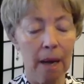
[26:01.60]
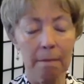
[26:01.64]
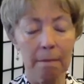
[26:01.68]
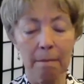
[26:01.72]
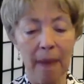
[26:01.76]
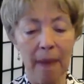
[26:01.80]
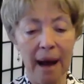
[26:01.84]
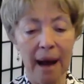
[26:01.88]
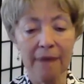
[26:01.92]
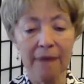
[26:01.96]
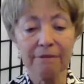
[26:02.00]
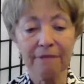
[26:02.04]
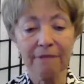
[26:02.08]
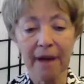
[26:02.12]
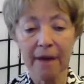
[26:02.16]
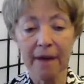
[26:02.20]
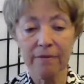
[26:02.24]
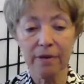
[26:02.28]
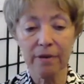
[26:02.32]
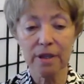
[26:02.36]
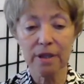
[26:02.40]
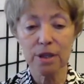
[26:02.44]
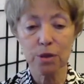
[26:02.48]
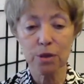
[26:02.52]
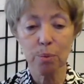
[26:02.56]
uh, my
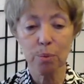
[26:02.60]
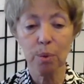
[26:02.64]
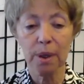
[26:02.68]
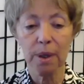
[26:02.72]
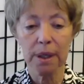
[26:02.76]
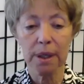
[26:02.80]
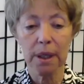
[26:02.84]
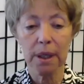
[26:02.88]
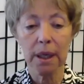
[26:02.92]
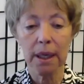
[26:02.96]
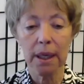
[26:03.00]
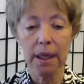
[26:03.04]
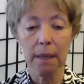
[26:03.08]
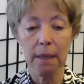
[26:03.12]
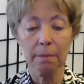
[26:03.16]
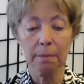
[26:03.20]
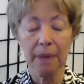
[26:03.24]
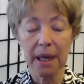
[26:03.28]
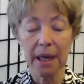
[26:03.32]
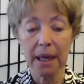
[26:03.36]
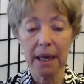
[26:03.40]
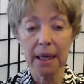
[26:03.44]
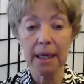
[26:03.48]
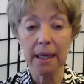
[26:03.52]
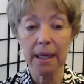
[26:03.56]
favorites would
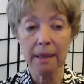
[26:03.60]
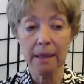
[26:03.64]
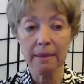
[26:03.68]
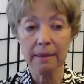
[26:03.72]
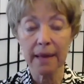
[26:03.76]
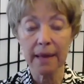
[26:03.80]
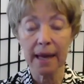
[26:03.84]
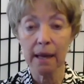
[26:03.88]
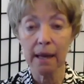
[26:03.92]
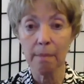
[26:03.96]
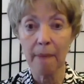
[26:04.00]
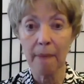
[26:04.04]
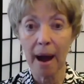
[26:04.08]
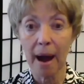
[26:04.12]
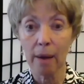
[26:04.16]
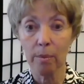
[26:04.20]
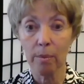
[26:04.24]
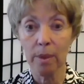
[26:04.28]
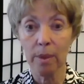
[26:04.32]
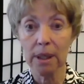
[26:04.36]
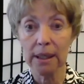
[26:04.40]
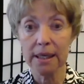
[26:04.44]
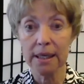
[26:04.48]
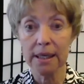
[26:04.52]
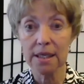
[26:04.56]
be anything about
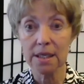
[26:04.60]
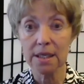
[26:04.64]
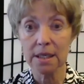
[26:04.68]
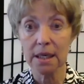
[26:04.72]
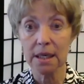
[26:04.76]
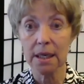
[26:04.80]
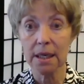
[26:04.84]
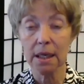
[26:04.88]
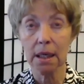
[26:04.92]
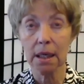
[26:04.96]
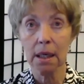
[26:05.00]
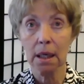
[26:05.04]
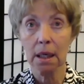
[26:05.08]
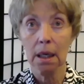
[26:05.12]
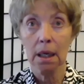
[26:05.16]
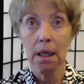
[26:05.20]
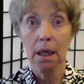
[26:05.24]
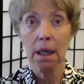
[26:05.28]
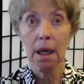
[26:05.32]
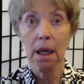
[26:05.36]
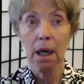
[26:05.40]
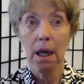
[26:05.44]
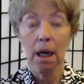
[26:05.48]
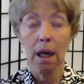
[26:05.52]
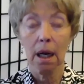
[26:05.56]
releasing
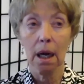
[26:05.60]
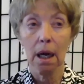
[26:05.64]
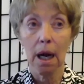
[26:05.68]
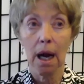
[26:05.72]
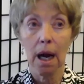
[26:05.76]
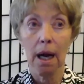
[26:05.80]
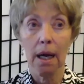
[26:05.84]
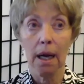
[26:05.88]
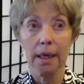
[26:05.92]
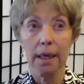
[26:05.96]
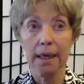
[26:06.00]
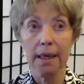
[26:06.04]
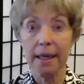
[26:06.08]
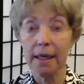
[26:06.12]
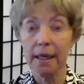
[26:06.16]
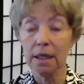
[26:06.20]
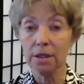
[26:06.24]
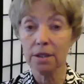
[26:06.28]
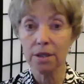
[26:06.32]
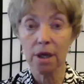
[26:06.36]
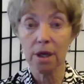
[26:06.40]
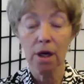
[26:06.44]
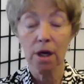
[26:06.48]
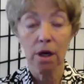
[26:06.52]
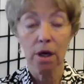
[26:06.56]
uh,
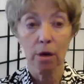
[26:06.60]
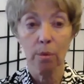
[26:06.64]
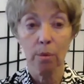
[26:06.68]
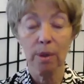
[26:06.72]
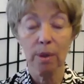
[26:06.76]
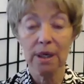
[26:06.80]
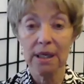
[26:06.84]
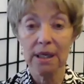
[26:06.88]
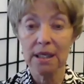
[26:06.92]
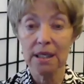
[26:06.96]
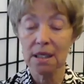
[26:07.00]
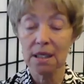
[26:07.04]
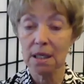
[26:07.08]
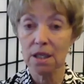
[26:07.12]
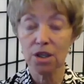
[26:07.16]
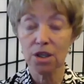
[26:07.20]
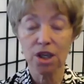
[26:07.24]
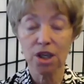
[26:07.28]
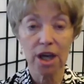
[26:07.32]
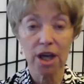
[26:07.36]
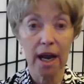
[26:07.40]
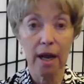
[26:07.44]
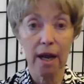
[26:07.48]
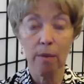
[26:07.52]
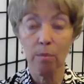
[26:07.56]
guilt, releasing
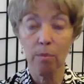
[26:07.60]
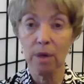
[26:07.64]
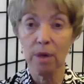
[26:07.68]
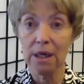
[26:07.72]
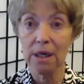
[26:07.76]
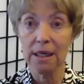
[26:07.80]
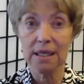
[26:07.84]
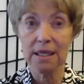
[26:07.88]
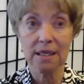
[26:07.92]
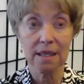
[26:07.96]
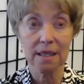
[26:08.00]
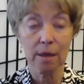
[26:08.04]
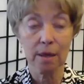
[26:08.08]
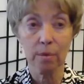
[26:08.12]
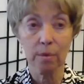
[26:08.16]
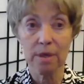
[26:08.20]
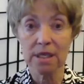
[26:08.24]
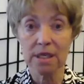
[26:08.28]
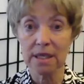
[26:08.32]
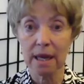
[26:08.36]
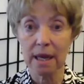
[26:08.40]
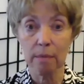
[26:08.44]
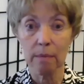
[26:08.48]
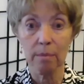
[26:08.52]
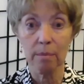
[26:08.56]
shame, releasing
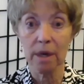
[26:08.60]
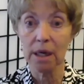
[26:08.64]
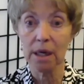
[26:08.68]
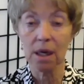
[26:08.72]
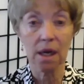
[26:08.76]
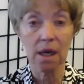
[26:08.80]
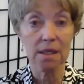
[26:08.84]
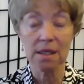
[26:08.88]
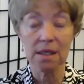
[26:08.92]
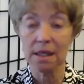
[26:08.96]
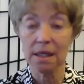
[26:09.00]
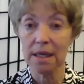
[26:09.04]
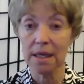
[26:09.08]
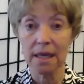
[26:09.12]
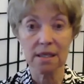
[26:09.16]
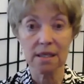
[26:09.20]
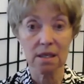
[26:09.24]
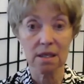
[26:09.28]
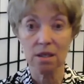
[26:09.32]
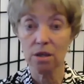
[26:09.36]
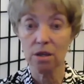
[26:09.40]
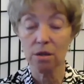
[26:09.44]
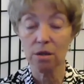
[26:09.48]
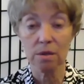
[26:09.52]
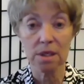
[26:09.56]
resentment because it
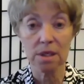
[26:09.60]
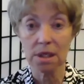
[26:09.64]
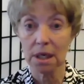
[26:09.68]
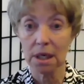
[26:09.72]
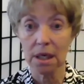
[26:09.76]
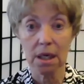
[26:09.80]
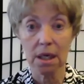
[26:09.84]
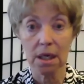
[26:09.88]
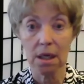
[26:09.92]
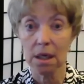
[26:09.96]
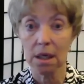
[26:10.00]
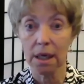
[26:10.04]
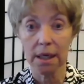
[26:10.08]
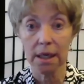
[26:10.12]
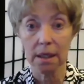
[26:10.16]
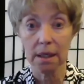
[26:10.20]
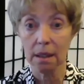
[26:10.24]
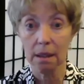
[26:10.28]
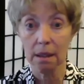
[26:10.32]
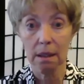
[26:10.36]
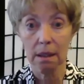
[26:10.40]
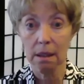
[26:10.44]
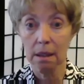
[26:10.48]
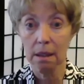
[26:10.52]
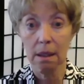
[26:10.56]
doesn't do us any good,
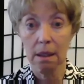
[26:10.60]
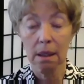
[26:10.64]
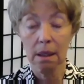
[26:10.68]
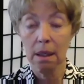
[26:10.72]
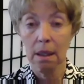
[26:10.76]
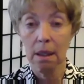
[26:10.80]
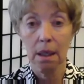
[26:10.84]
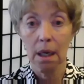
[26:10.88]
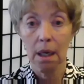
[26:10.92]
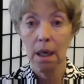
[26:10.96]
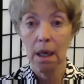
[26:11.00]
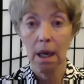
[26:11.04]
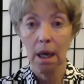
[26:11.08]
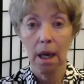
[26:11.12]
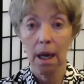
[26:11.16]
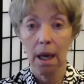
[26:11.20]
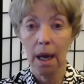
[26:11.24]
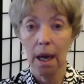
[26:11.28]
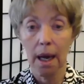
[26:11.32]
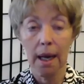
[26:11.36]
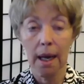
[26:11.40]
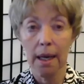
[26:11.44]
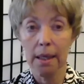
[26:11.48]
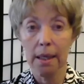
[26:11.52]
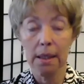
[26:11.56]
mm.
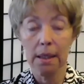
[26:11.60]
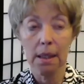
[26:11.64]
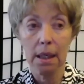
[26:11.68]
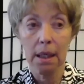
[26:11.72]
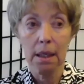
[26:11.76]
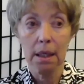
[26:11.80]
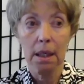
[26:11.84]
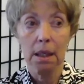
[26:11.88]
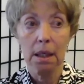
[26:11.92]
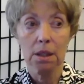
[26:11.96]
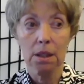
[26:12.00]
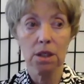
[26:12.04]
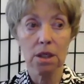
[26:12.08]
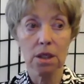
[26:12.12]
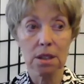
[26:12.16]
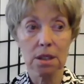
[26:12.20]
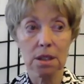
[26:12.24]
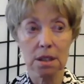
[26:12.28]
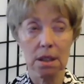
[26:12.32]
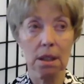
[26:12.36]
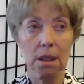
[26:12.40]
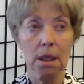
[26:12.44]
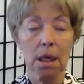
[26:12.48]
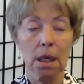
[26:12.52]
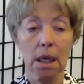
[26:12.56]
and
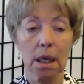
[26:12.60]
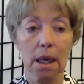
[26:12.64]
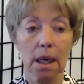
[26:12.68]
just